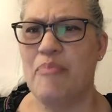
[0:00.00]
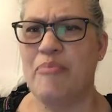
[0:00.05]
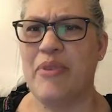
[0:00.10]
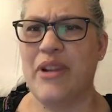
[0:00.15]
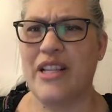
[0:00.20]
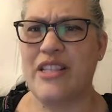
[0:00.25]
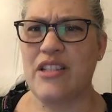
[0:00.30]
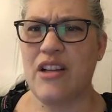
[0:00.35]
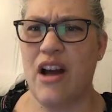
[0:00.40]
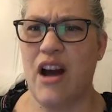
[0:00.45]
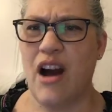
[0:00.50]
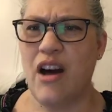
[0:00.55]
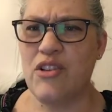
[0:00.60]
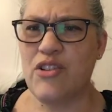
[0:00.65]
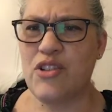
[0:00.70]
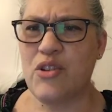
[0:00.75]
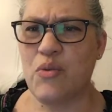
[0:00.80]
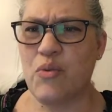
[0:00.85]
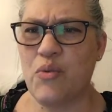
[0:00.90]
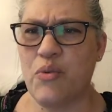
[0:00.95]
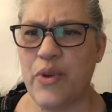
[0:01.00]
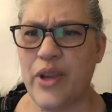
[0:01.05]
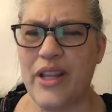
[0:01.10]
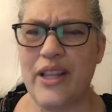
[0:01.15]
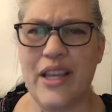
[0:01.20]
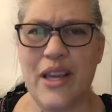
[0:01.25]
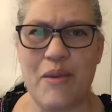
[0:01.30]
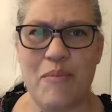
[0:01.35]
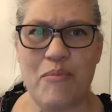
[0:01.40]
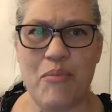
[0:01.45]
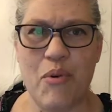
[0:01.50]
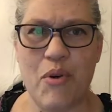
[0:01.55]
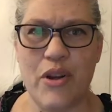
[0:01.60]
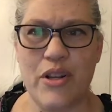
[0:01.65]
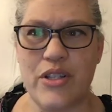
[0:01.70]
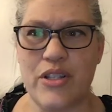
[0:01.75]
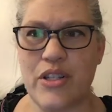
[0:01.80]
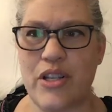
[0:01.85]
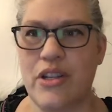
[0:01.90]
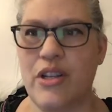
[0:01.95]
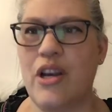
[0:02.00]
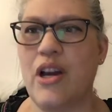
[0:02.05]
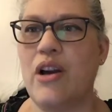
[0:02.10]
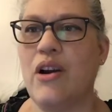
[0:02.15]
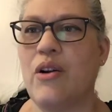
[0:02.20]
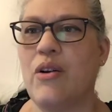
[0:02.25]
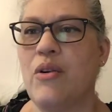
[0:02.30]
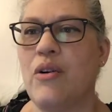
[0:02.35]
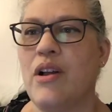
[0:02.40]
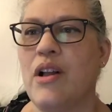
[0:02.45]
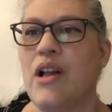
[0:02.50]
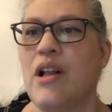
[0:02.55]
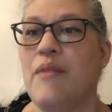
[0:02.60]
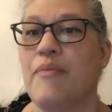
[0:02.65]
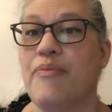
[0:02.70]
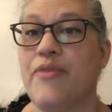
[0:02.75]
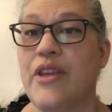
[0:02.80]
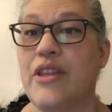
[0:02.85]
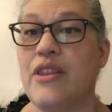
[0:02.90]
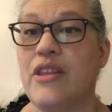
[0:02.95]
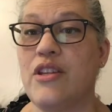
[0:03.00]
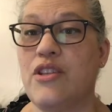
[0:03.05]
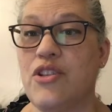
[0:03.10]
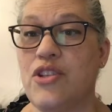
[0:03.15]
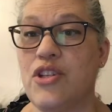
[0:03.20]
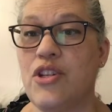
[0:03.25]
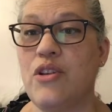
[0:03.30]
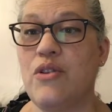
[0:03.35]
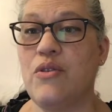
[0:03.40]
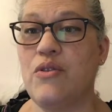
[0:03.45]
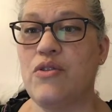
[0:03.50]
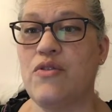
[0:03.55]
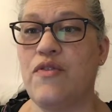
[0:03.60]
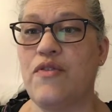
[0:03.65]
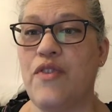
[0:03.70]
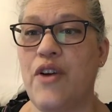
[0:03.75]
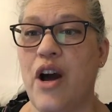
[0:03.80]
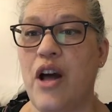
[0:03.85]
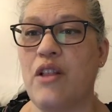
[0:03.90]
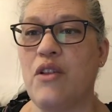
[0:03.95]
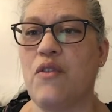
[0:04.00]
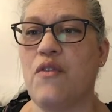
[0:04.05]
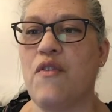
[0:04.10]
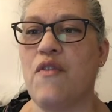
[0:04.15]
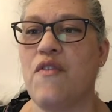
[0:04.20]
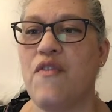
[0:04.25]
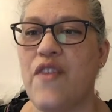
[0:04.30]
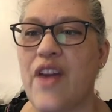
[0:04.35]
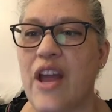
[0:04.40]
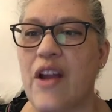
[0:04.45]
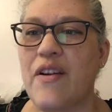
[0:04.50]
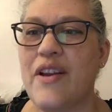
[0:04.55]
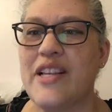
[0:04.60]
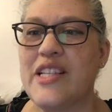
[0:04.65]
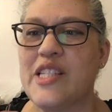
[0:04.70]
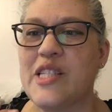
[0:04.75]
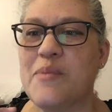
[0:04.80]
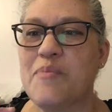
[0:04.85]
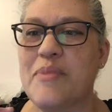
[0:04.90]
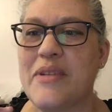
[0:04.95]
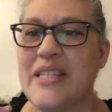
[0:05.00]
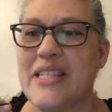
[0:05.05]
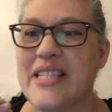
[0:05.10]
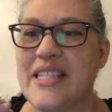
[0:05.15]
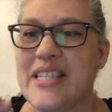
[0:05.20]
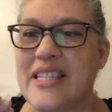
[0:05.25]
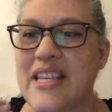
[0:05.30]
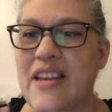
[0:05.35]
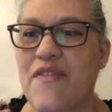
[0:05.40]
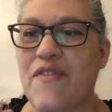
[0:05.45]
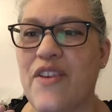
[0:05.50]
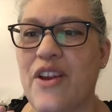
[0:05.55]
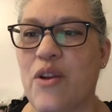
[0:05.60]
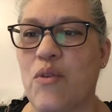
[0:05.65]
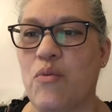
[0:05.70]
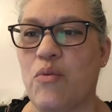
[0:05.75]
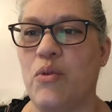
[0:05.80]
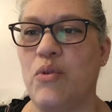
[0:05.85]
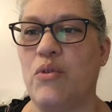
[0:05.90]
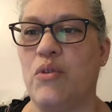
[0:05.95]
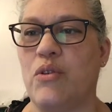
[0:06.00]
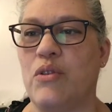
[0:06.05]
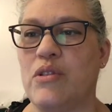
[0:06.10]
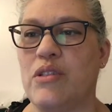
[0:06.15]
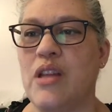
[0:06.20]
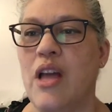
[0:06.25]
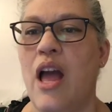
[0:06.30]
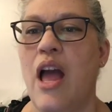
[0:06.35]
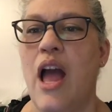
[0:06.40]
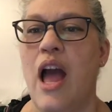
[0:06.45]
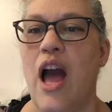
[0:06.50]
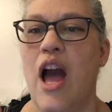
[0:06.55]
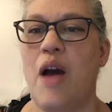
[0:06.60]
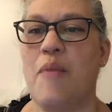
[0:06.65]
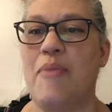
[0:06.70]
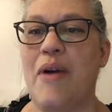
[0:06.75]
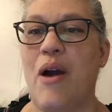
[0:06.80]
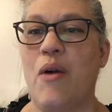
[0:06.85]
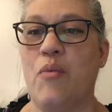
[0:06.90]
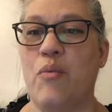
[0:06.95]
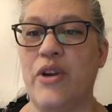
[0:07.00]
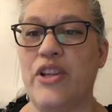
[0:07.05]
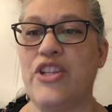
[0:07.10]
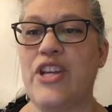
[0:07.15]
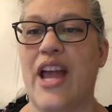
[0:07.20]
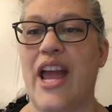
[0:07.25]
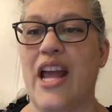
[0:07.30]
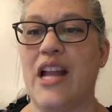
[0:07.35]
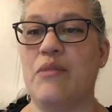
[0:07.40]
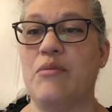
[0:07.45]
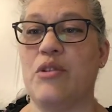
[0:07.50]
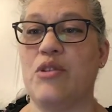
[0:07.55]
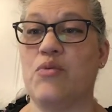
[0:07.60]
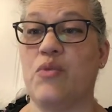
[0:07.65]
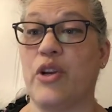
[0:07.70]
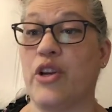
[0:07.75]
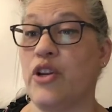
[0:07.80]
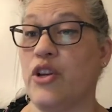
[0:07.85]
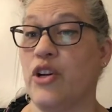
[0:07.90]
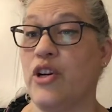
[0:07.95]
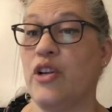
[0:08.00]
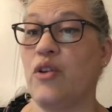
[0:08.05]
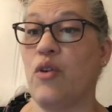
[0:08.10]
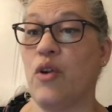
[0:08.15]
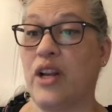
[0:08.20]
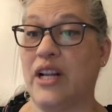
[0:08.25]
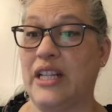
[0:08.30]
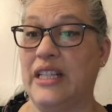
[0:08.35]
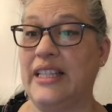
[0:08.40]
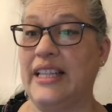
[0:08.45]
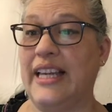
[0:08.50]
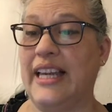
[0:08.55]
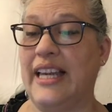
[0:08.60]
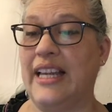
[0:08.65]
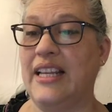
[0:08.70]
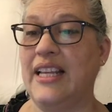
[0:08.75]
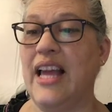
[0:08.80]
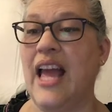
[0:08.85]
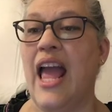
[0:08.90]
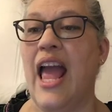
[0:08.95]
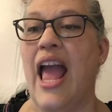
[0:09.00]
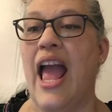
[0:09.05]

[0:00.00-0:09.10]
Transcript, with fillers: But it's also really important to know that the Jews followed very specific rules about which animals were good or clean